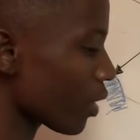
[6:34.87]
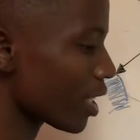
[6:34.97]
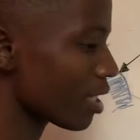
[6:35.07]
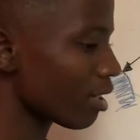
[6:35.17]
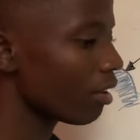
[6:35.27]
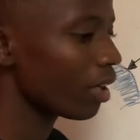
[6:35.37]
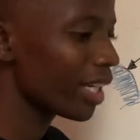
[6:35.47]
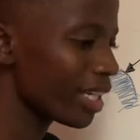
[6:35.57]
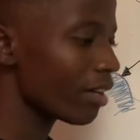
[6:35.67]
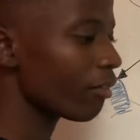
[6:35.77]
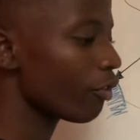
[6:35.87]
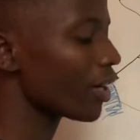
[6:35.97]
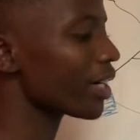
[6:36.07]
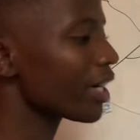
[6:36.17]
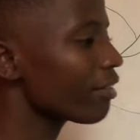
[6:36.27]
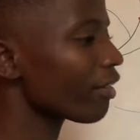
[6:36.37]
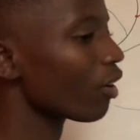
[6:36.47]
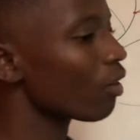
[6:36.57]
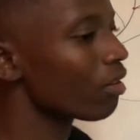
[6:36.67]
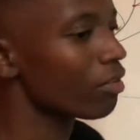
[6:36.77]
that for a river
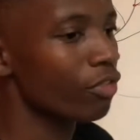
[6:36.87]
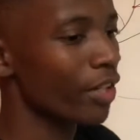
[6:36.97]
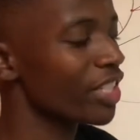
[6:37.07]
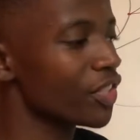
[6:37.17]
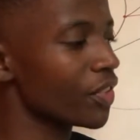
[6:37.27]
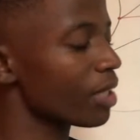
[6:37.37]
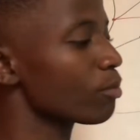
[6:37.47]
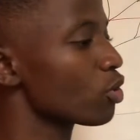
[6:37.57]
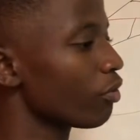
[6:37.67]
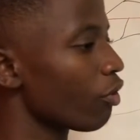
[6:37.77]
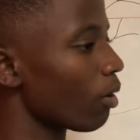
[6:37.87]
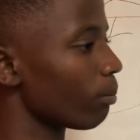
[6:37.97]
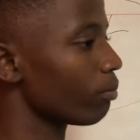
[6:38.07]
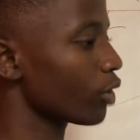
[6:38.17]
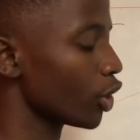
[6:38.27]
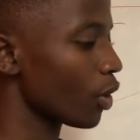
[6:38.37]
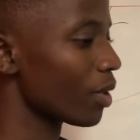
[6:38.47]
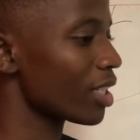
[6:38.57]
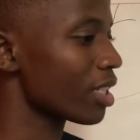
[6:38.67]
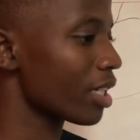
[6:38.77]
or for a stream to form, you know
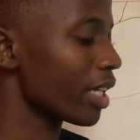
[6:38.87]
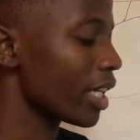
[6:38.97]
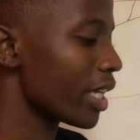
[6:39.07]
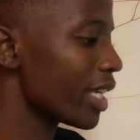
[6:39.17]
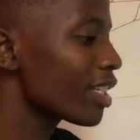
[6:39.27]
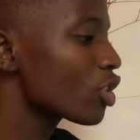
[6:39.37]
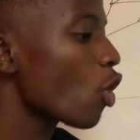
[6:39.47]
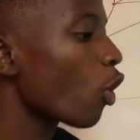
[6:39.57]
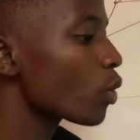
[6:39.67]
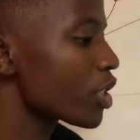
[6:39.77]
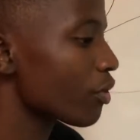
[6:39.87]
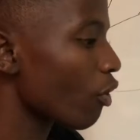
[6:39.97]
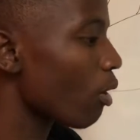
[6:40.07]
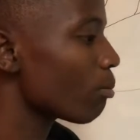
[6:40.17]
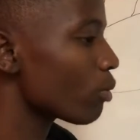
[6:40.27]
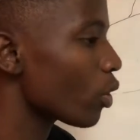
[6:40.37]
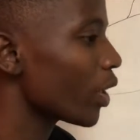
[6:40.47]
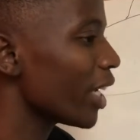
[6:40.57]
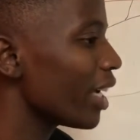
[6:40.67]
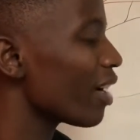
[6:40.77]
that it always forms
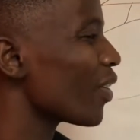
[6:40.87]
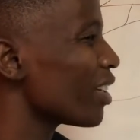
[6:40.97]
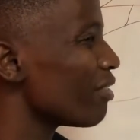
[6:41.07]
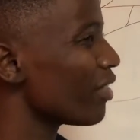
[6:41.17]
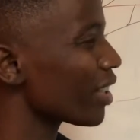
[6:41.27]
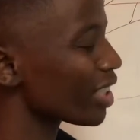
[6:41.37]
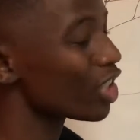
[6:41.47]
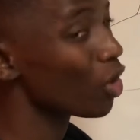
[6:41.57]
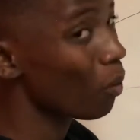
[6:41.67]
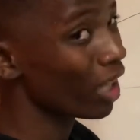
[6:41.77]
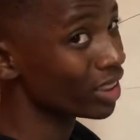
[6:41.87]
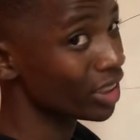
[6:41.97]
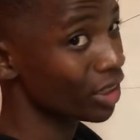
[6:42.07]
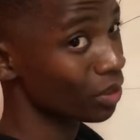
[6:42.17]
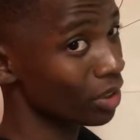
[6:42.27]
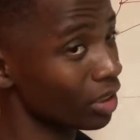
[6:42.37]
on a very low altitude.